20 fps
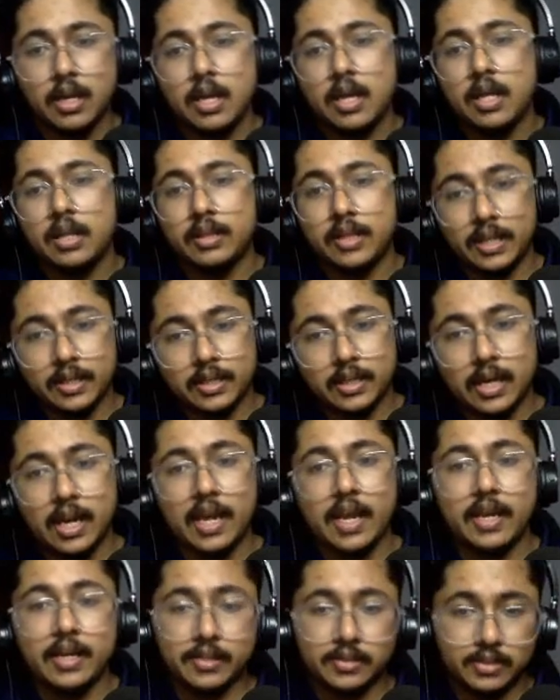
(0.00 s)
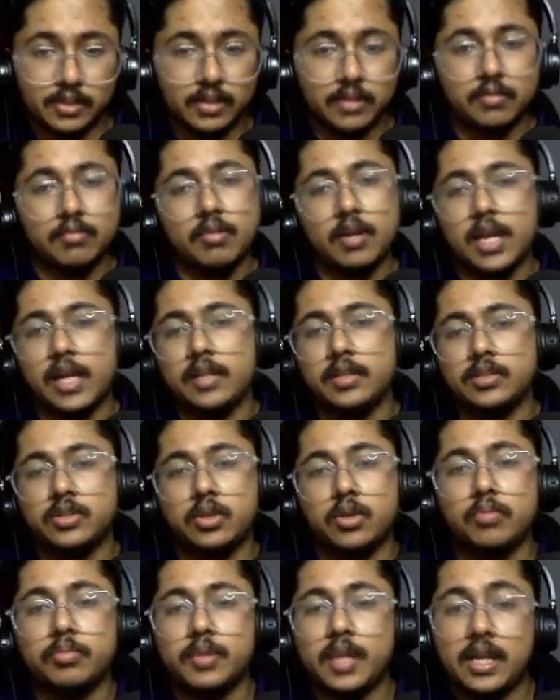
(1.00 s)
that the client is in, right?
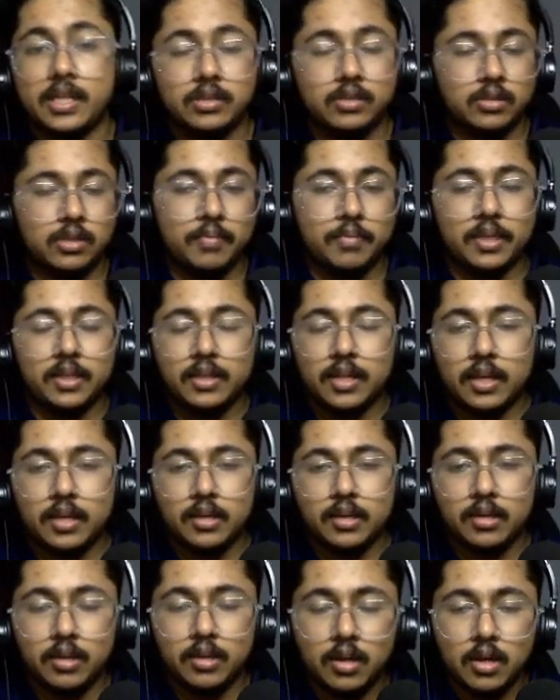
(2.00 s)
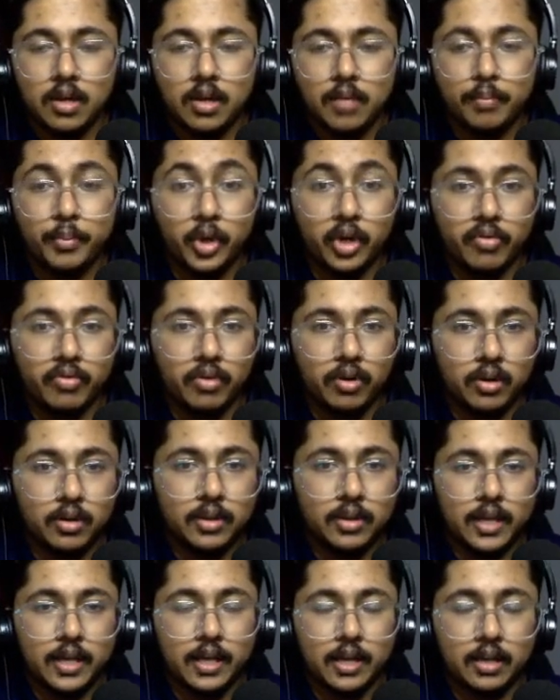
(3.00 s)
So that's something that beautiful
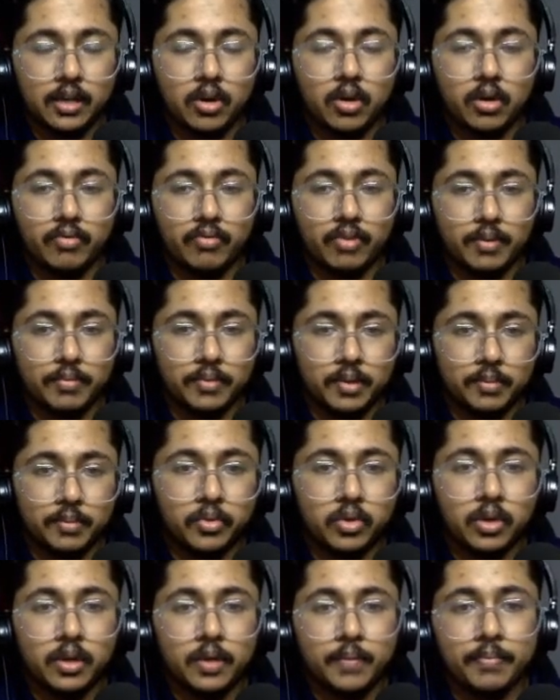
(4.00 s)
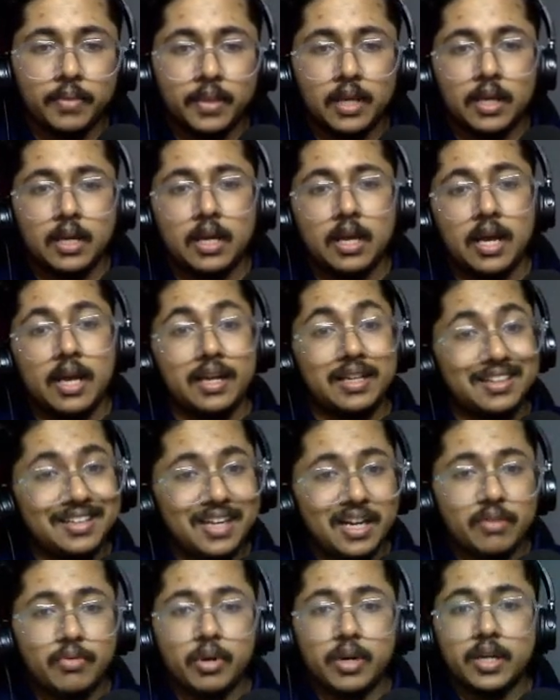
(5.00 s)
that I got from the book. And the
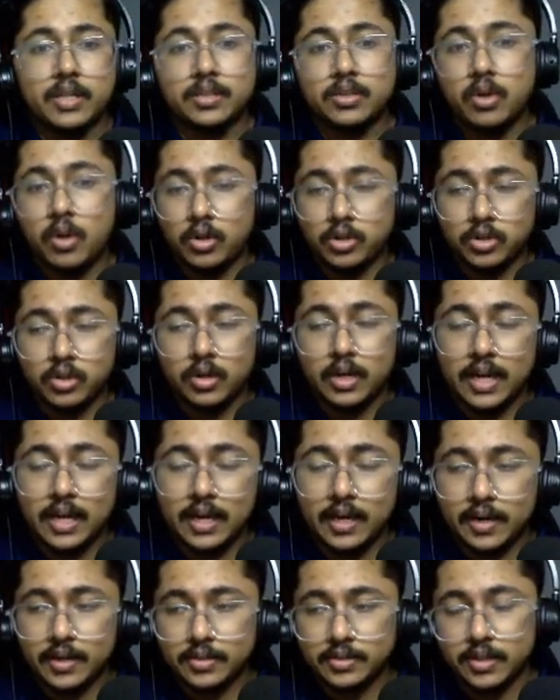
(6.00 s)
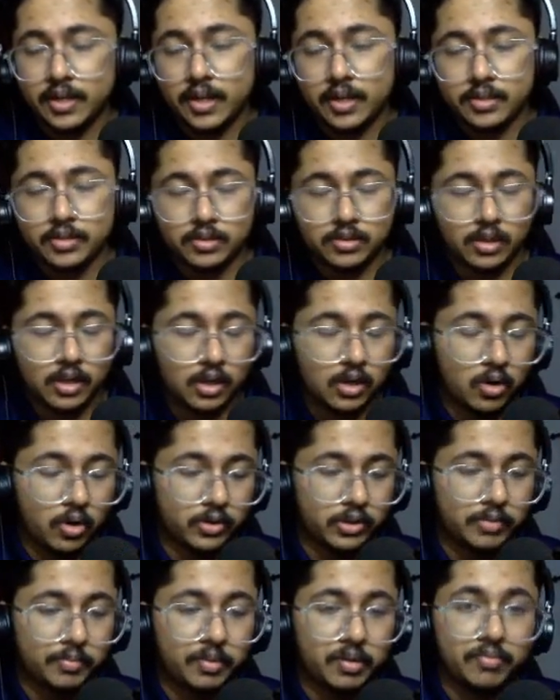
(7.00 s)
third one is also really interesting. It's a
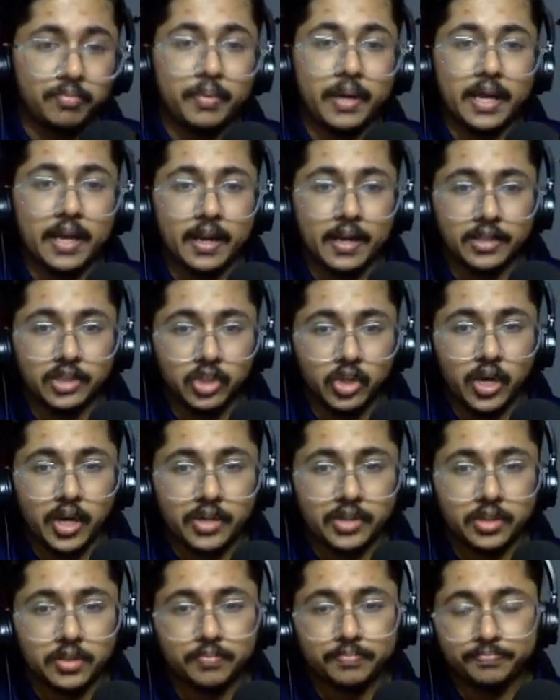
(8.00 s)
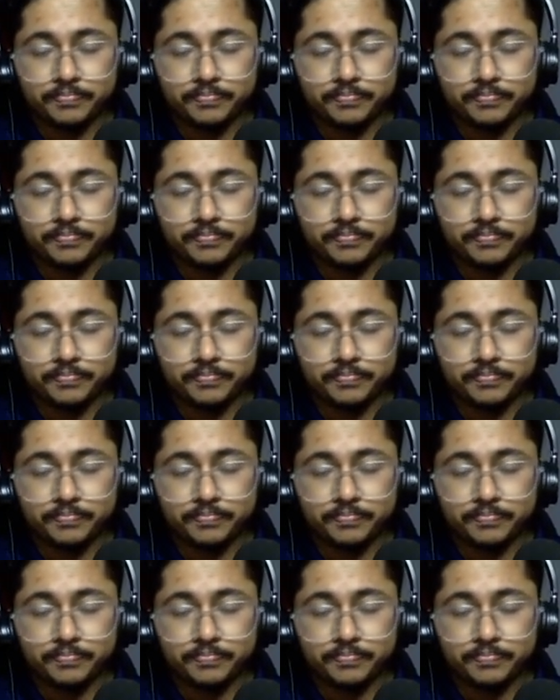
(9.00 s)
concept of buyer education,